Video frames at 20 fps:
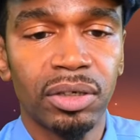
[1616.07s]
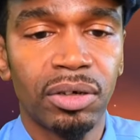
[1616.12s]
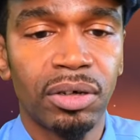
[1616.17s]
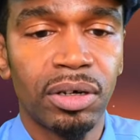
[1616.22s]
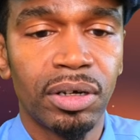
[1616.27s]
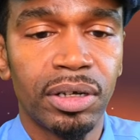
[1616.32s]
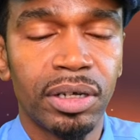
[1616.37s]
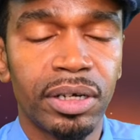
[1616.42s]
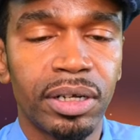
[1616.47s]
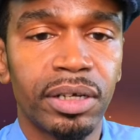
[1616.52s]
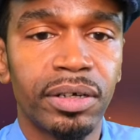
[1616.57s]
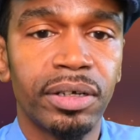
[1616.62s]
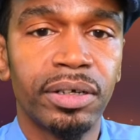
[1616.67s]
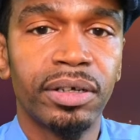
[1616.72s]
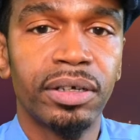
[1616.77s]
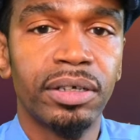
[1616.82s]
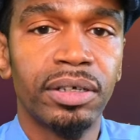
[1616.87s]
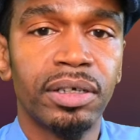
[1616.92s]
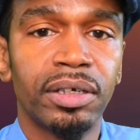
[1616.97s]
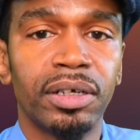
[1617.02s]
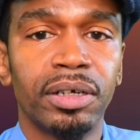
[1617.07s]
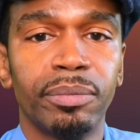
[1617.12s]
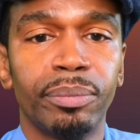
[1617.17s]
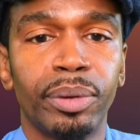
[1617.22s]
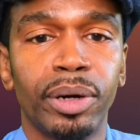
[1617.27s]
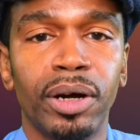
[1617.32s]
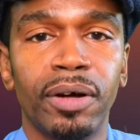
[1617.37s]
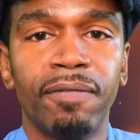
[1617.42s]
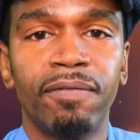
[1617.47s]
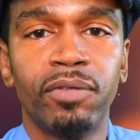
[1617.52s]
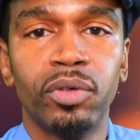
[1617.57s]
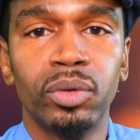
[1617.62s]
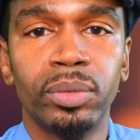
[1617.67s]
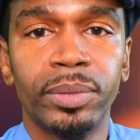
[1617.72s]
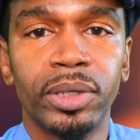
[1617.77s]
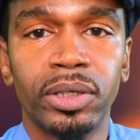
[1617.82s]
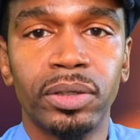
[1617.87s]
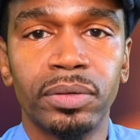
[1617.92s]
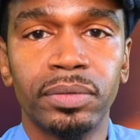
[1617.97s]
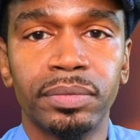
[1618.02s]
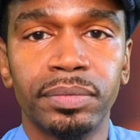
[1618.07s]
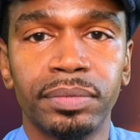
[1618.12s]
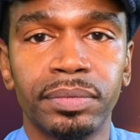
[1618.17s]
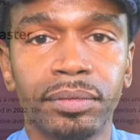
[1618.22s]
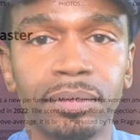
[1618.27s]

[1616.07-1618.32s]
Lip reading: on Parfumo.